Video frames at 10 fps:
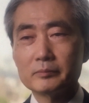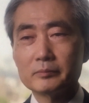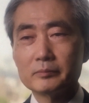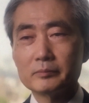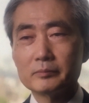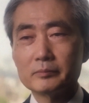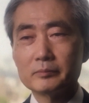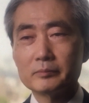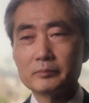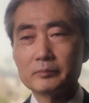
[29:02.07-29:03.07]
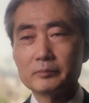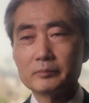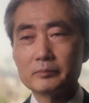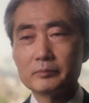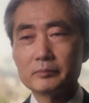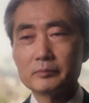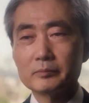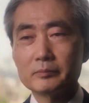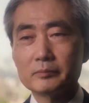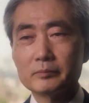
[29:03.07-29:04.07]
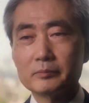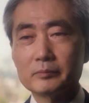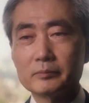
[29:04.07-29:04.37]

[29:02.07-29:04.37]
(silence)